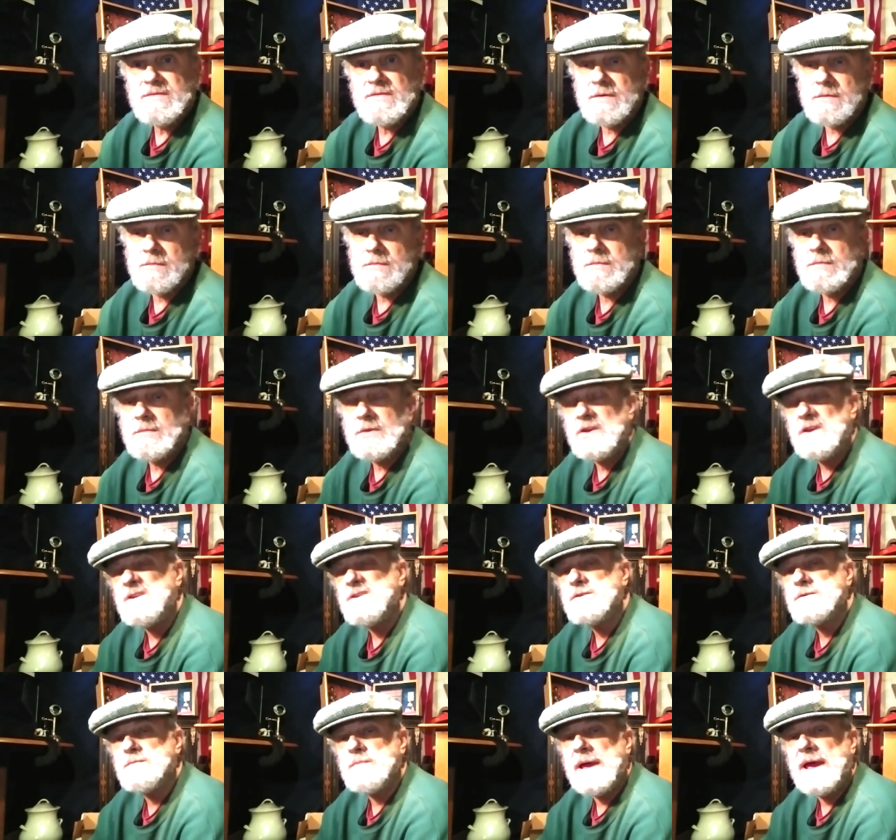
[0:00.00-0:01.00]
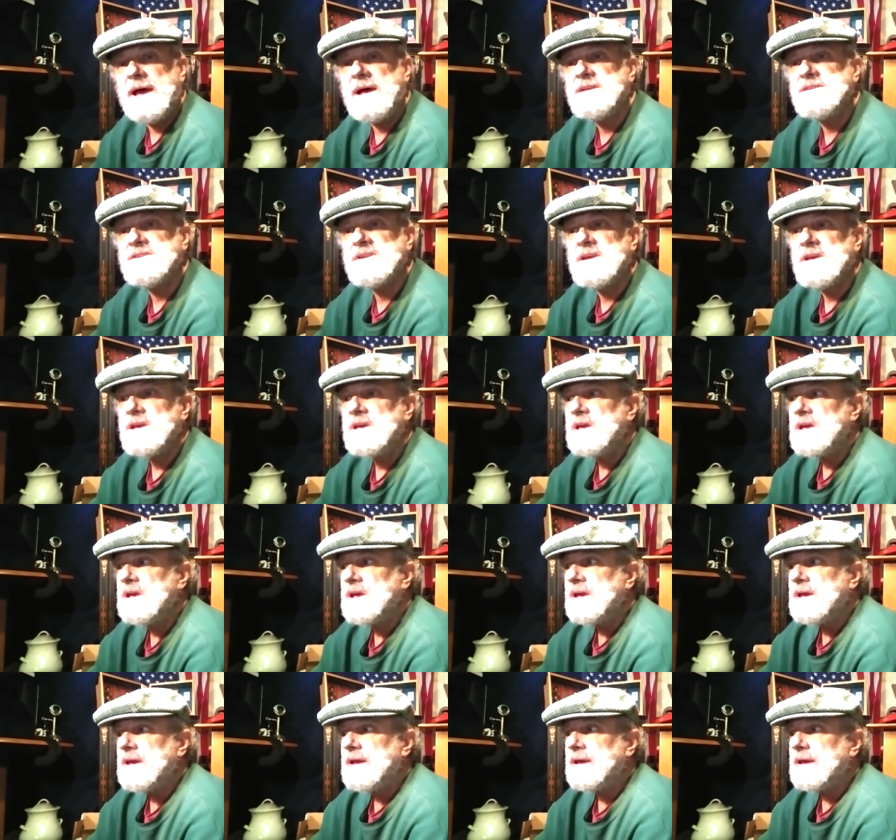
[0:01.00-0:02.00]
from years past.
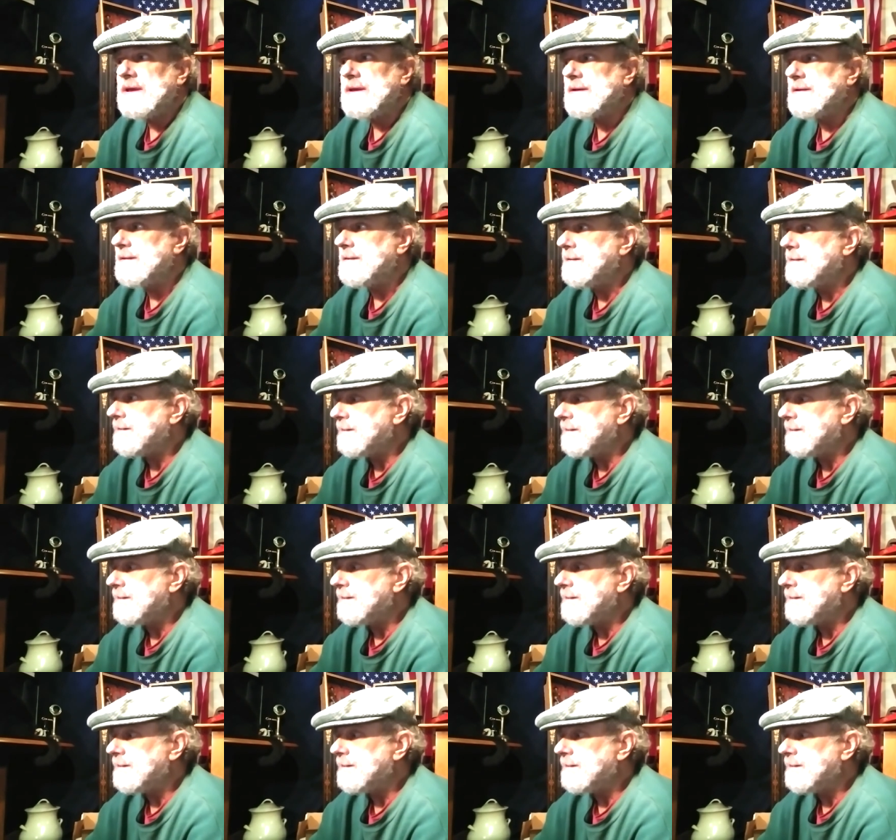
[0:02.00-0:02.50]
And